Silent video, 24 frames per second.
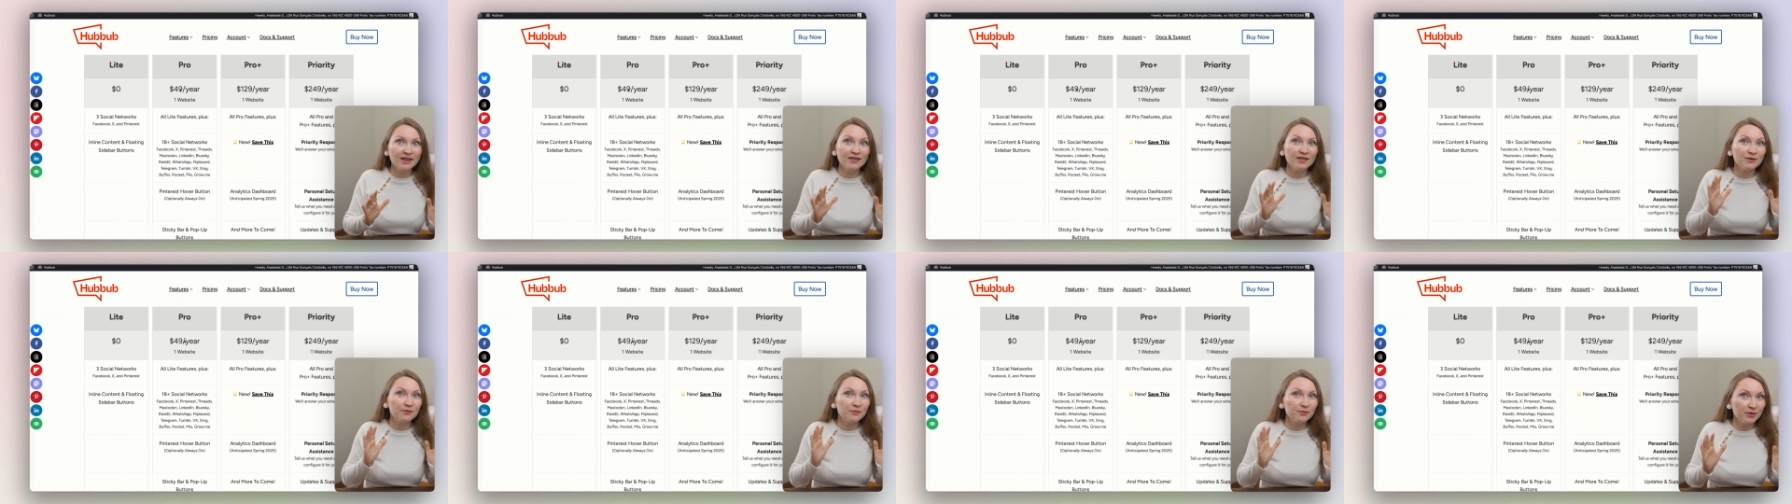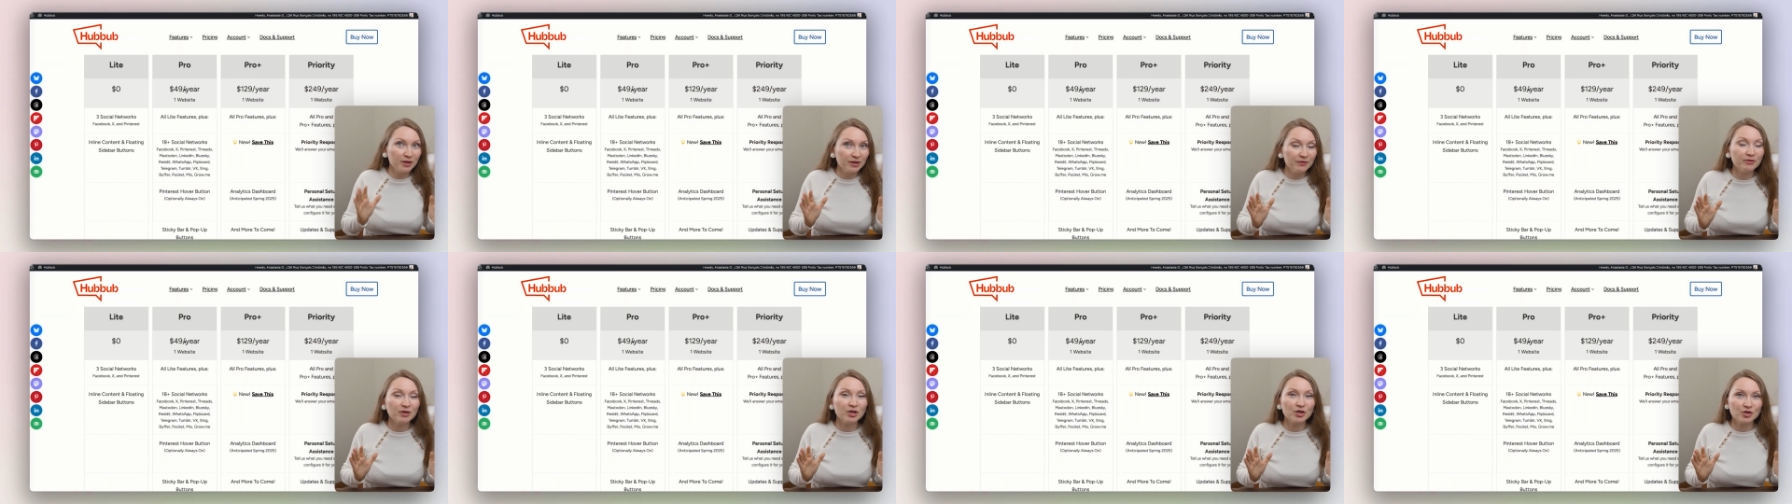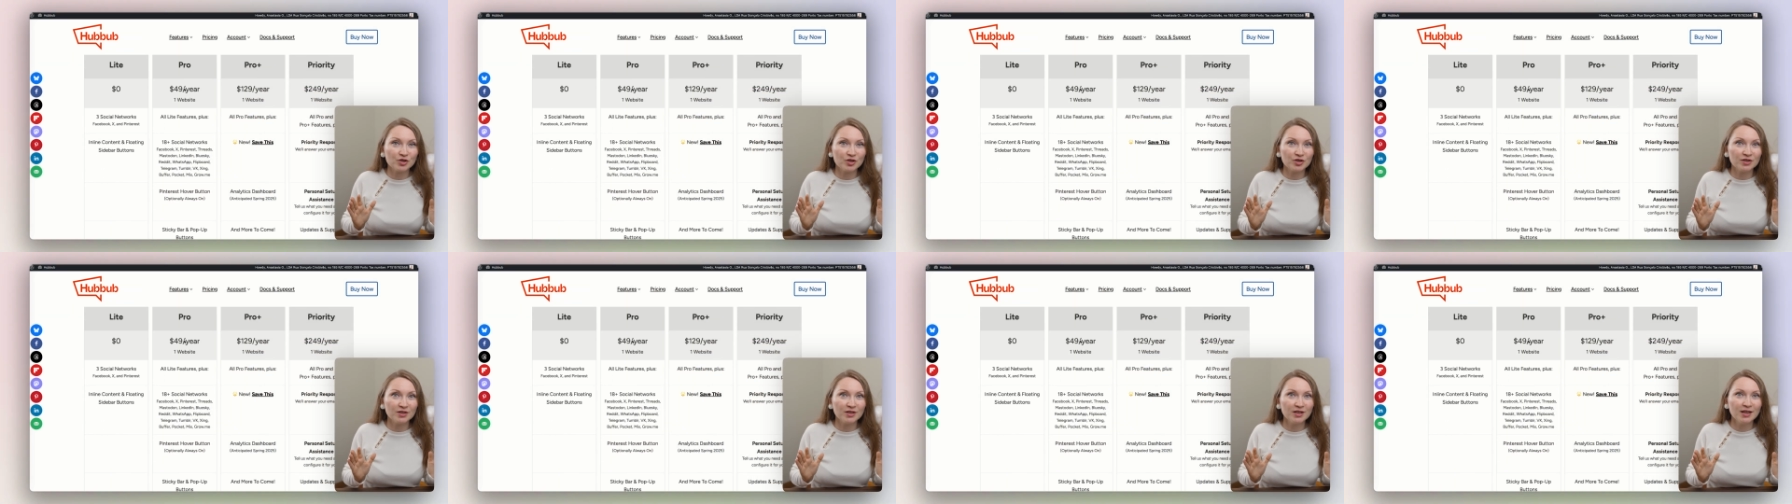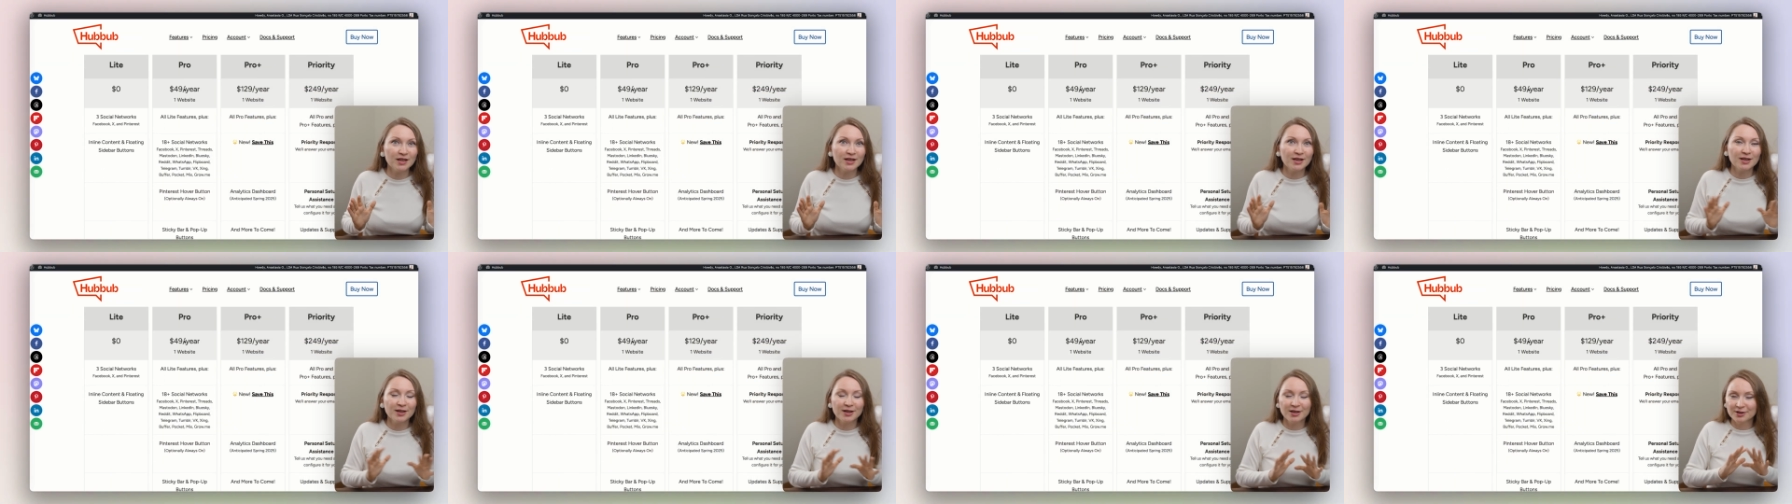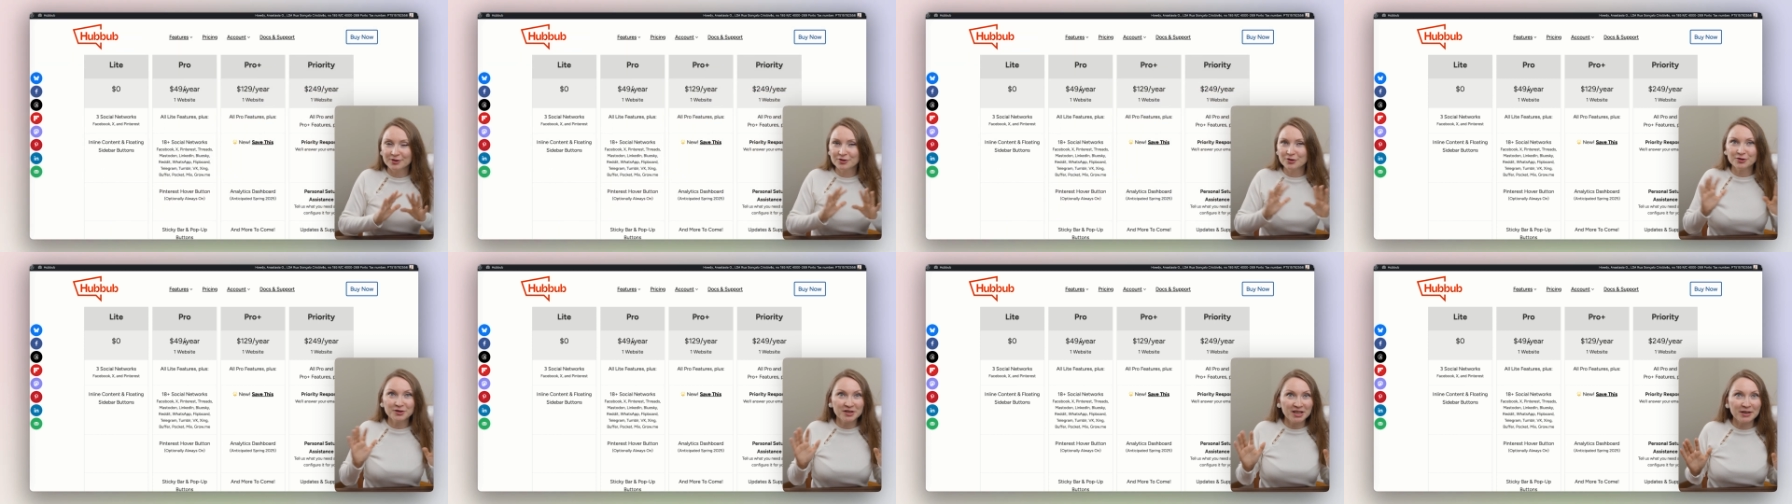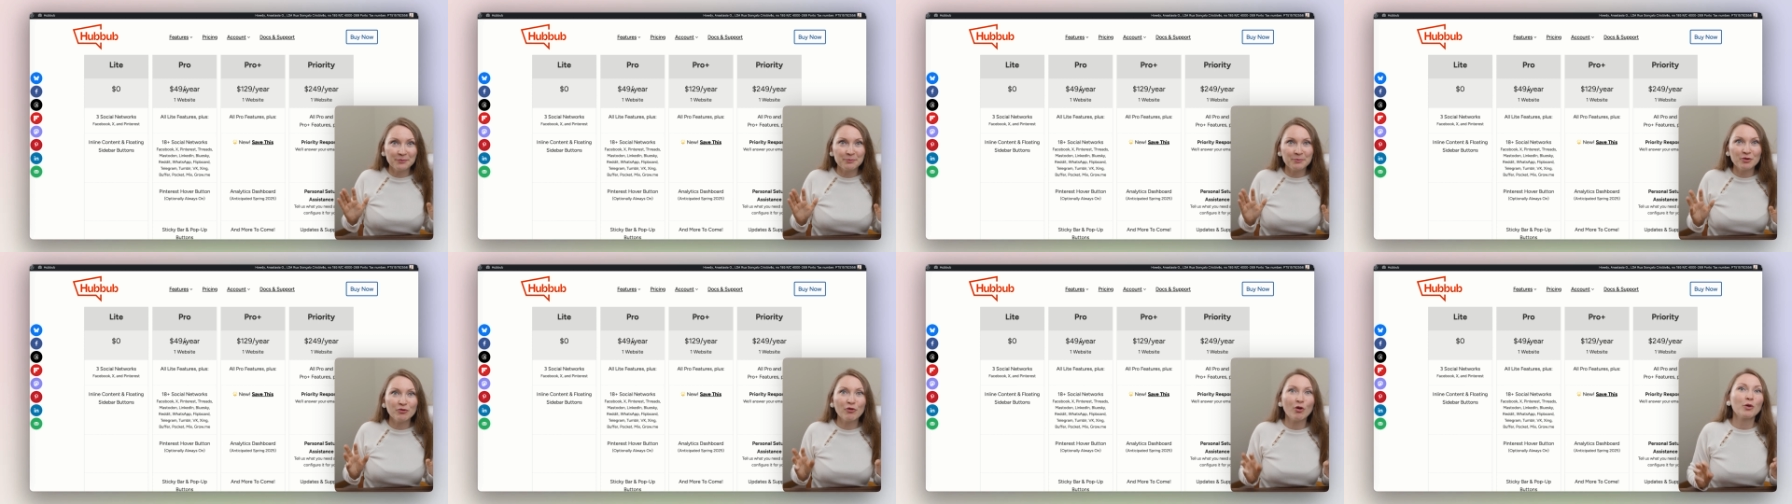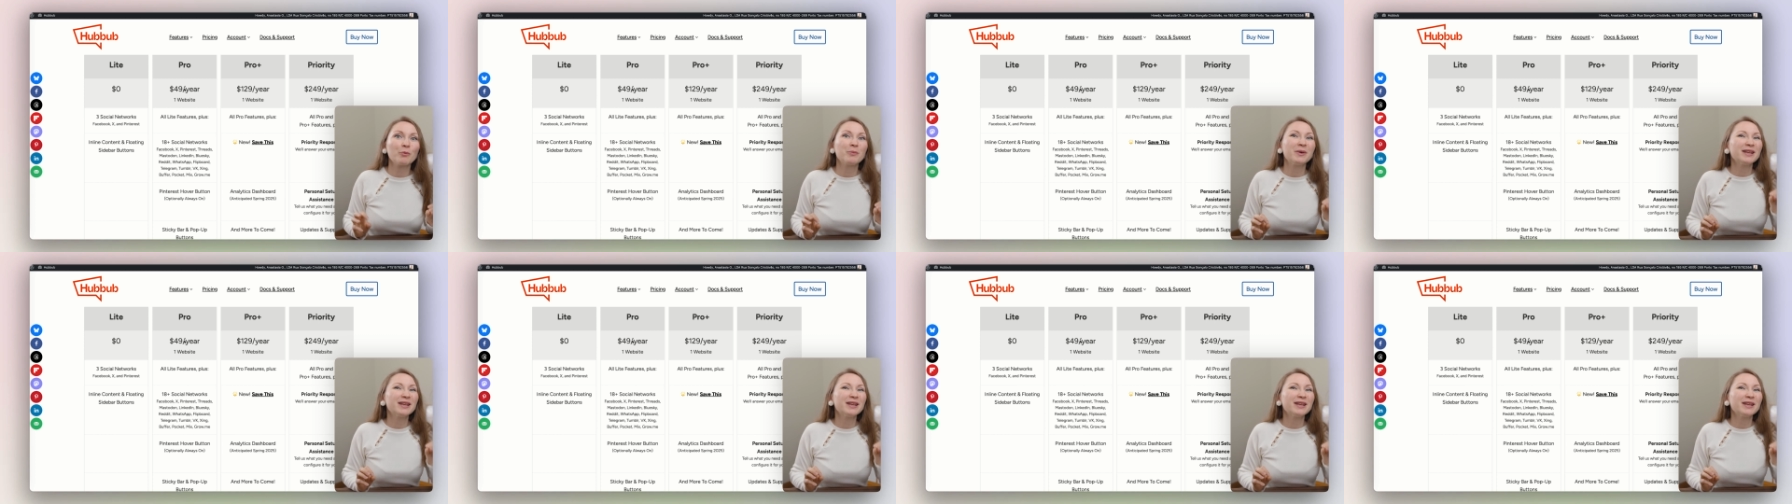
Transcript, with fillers: in the free version, don't get me wrong,